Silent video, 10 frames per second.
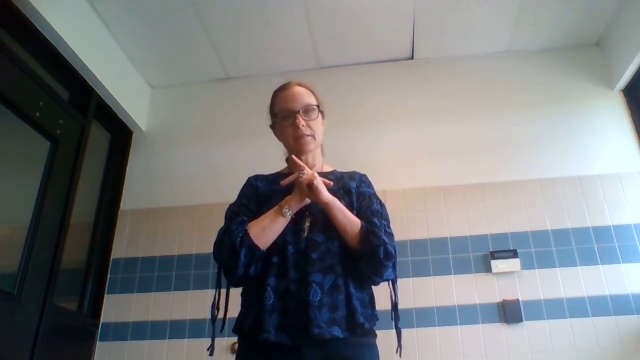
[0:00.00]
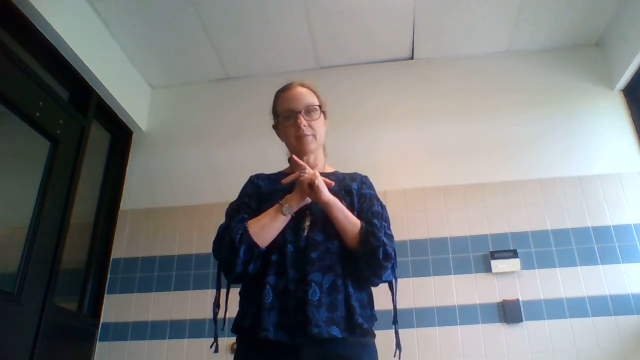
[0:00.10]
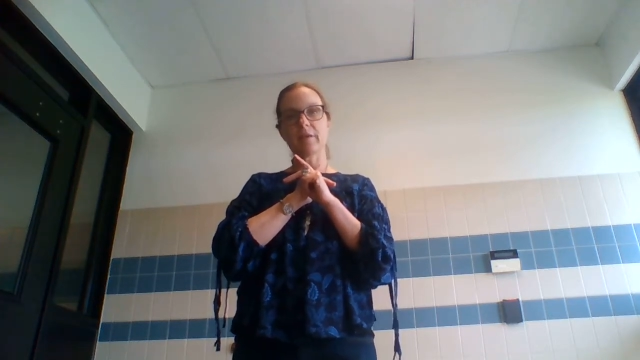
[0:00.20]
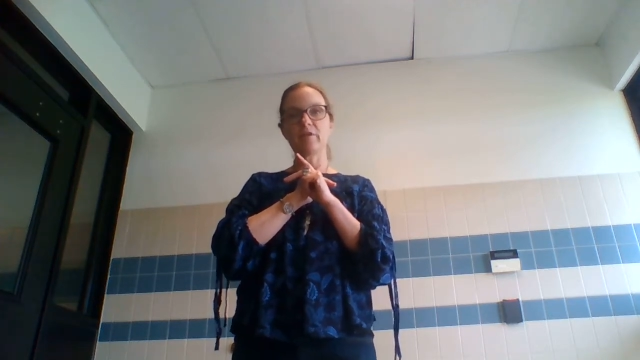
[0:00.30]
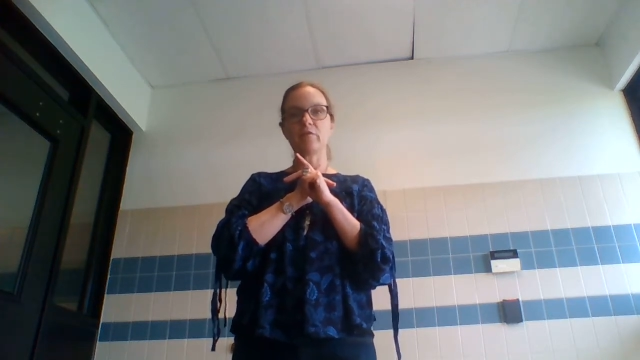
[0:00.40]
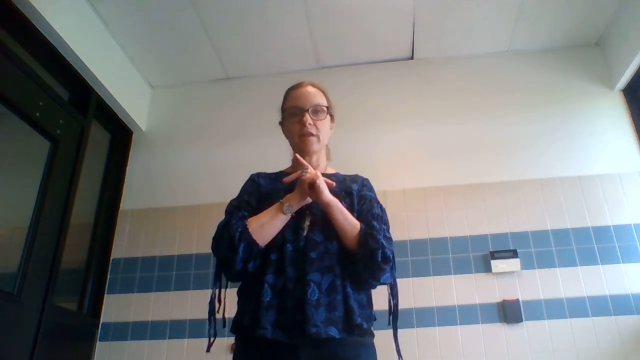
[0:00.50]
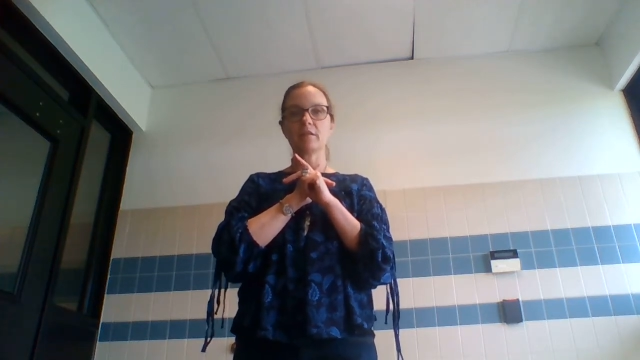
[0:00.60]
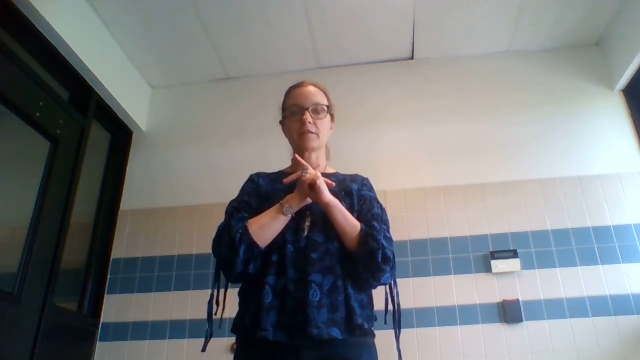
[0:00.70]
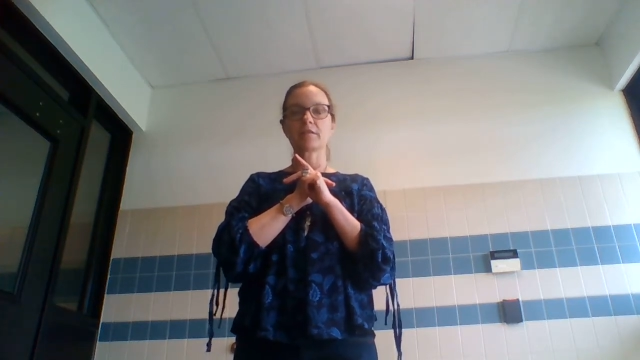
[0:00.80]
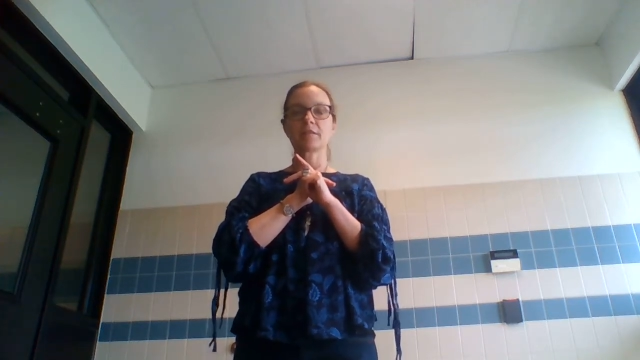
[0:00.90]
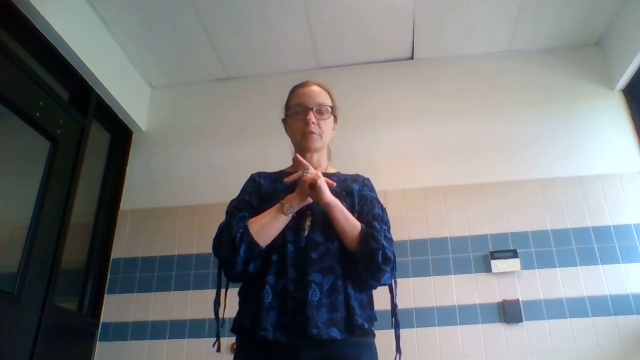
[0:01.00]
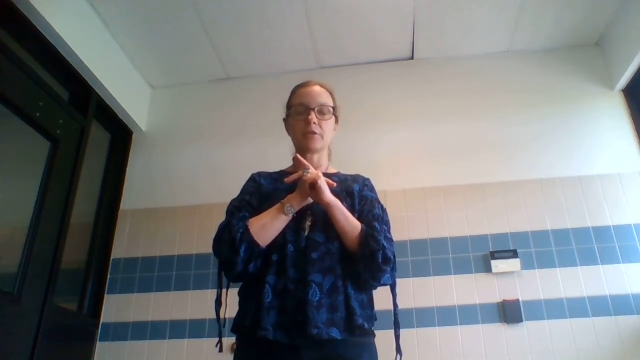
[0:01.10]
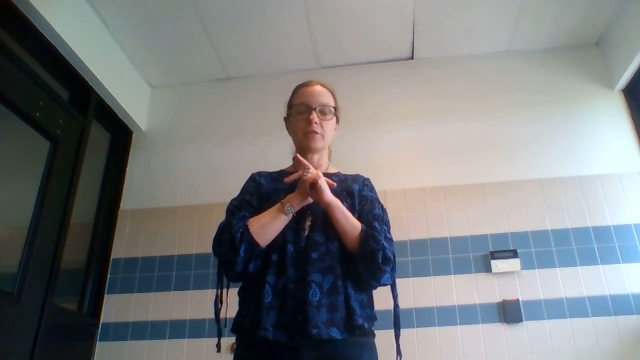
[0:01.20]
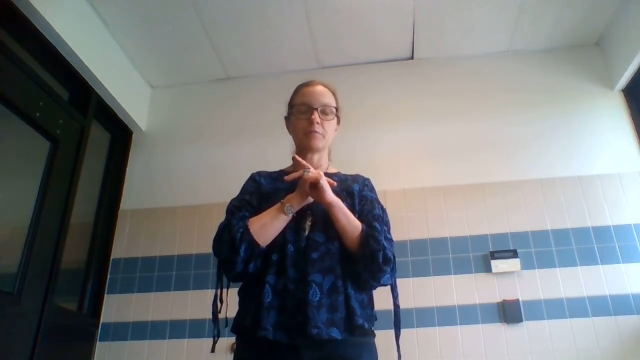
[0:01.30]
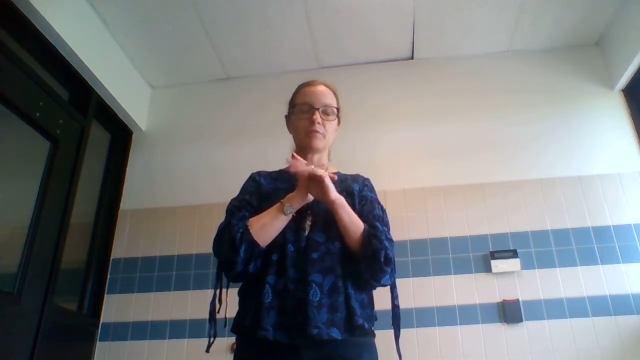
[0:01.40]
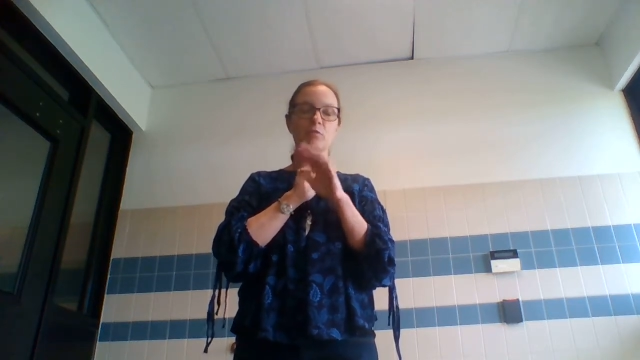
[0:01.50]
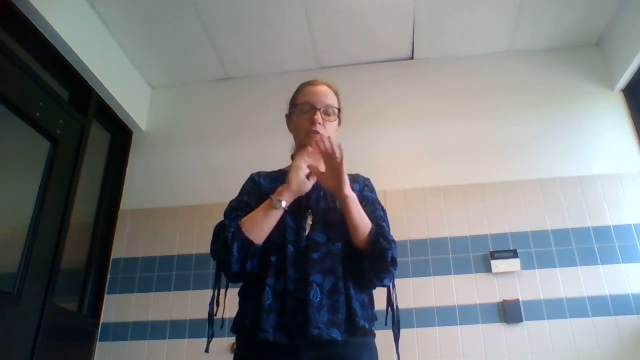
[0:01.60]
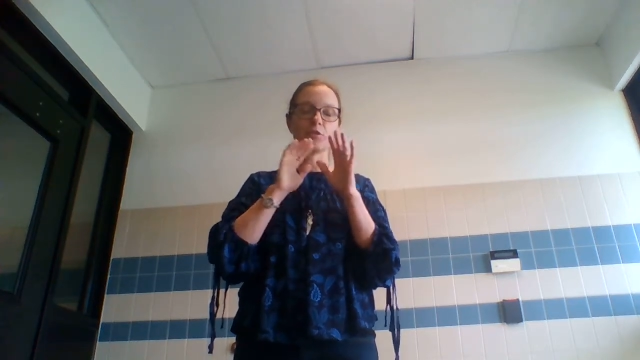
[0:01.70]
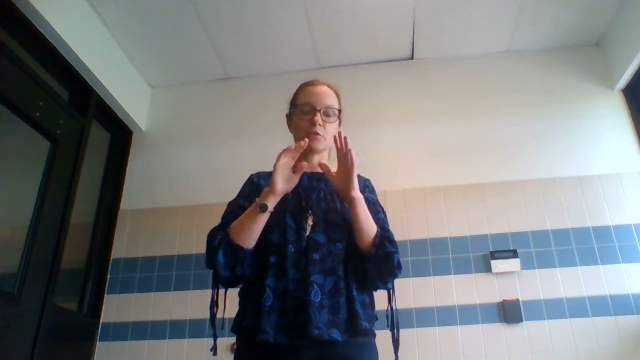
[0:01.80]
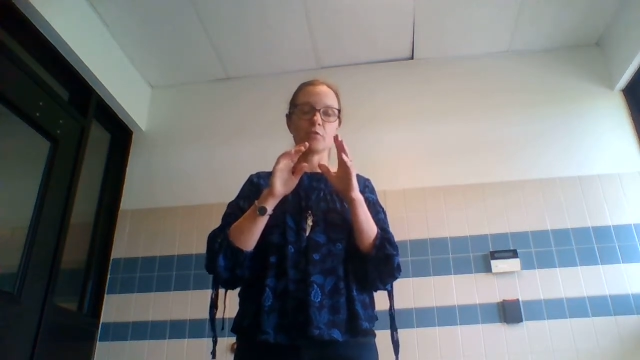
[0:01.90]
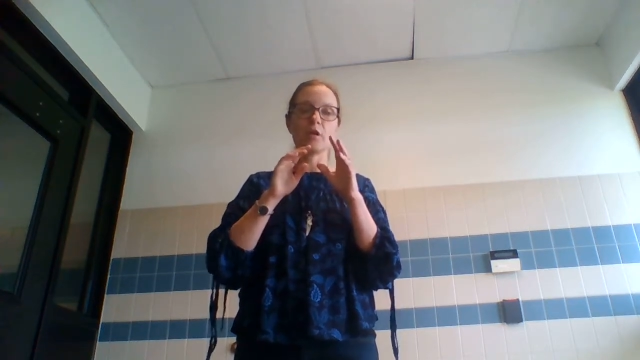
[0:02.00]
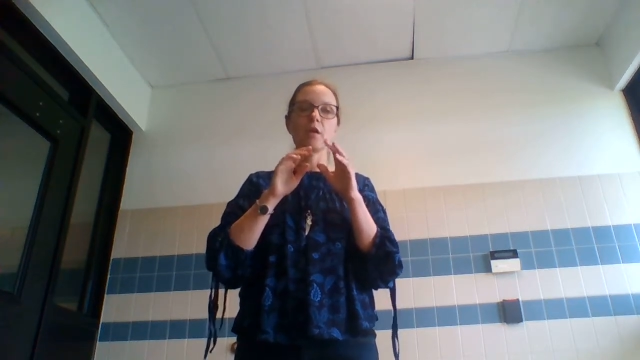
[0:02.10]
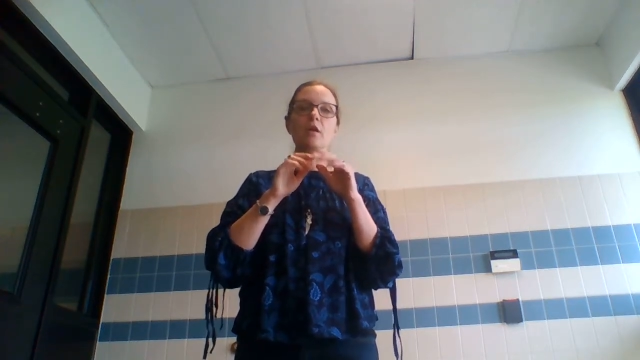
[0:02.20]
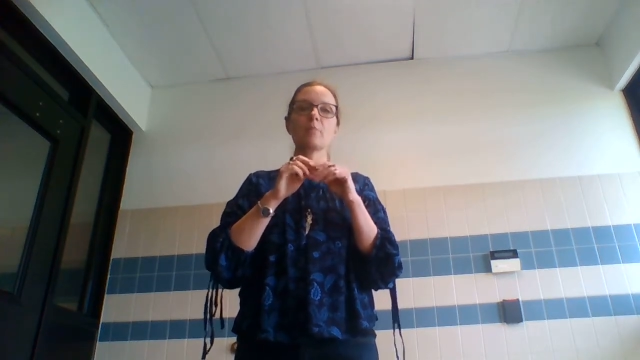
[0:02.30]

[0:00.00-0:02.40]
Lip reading: and maybe you've had this experience before too,